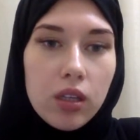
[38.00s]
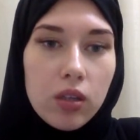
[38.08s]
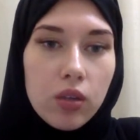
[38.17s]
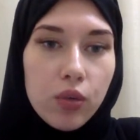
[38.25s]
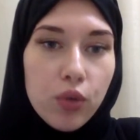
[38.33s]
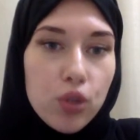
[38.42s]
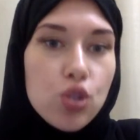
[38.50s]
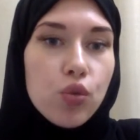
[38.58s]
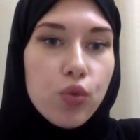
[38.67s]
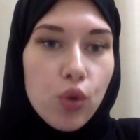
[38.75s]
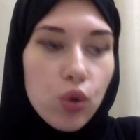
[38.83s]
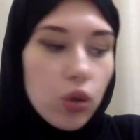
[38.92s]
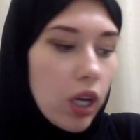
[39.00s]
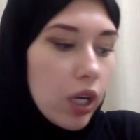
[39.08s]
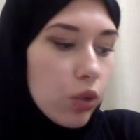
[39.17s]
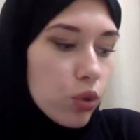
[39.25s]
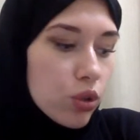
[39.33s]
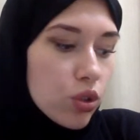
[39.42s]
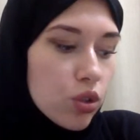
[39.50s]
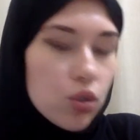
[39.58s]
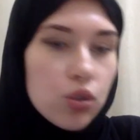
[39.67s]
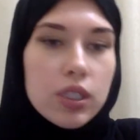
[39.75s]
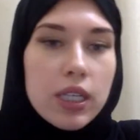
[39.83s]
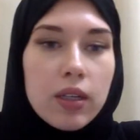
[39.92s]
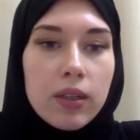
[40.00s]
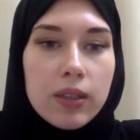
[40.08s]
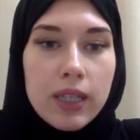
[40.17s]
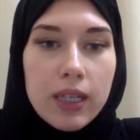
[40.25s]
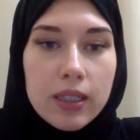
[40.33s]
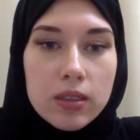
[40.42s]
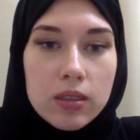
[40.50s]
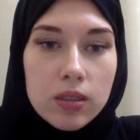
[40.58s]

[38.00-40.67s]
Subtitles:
First of all, I want to tell that